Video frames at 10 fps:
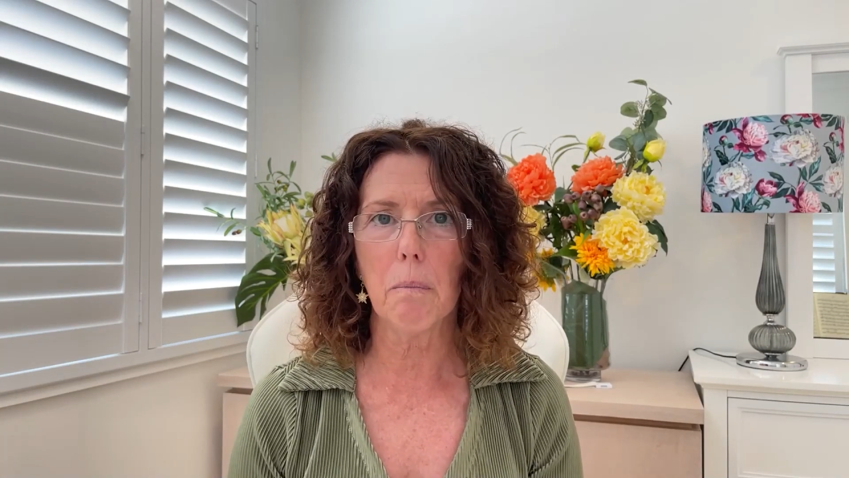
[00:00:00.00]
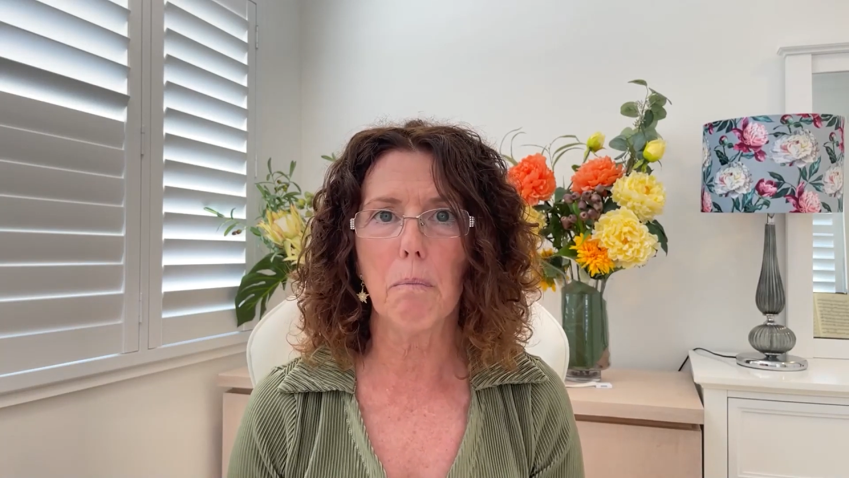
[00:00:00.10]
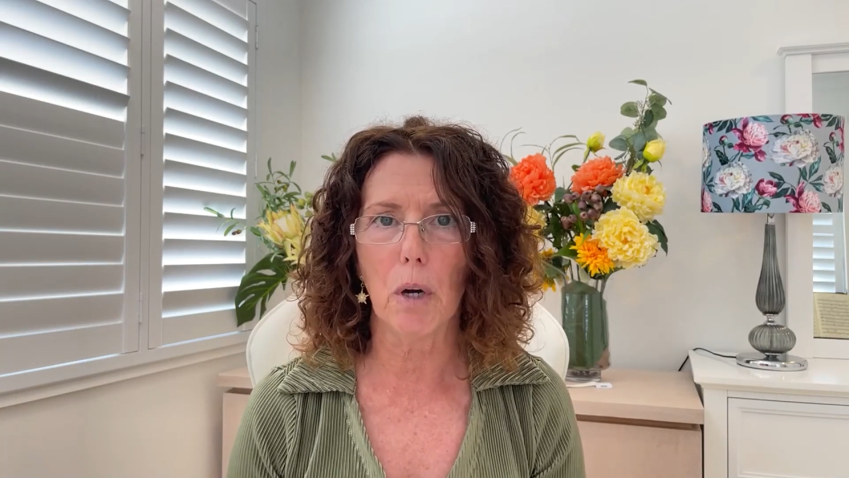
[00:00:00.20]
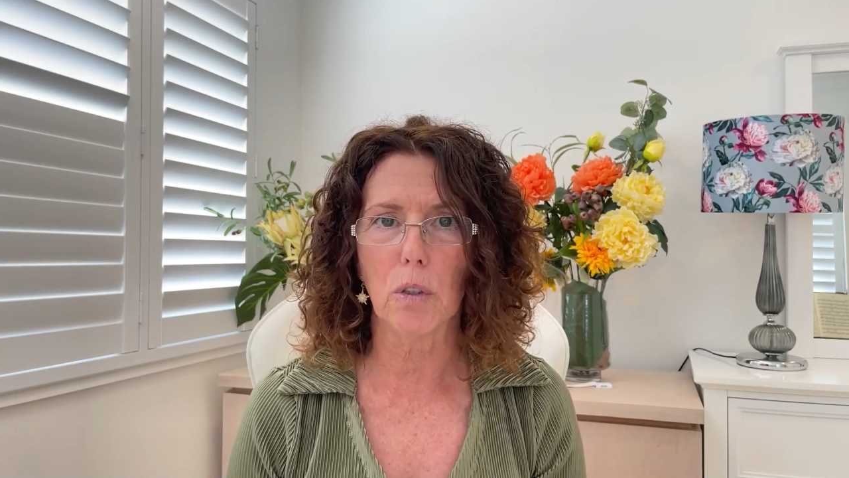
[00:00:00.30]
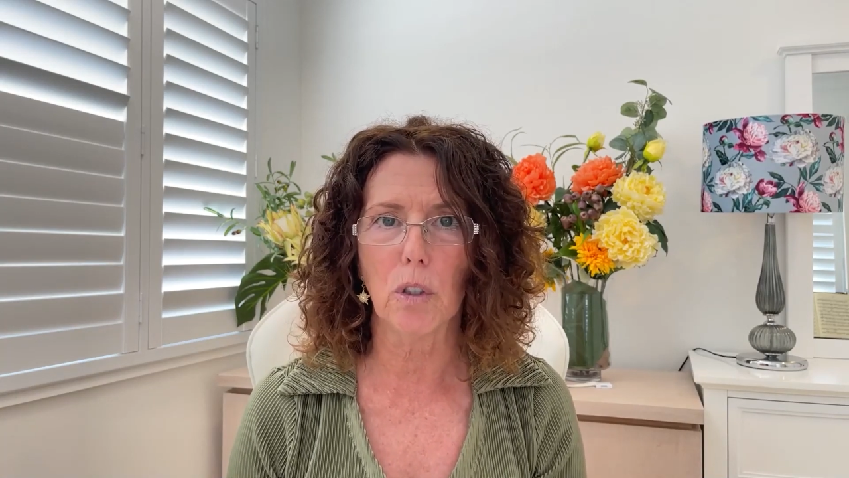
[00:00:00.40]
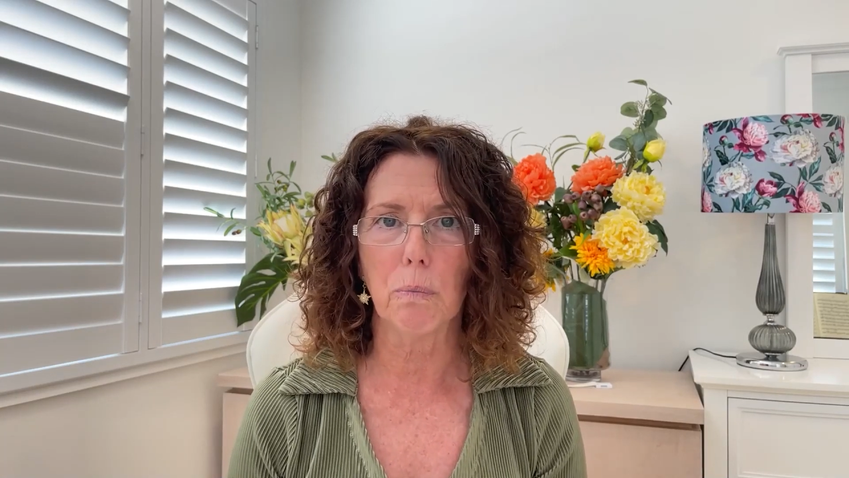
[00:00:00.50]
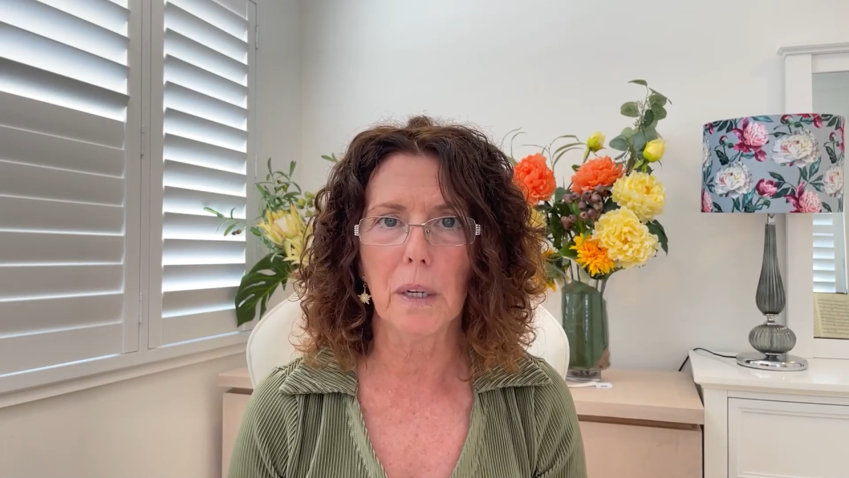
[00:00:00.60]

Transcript: bottle,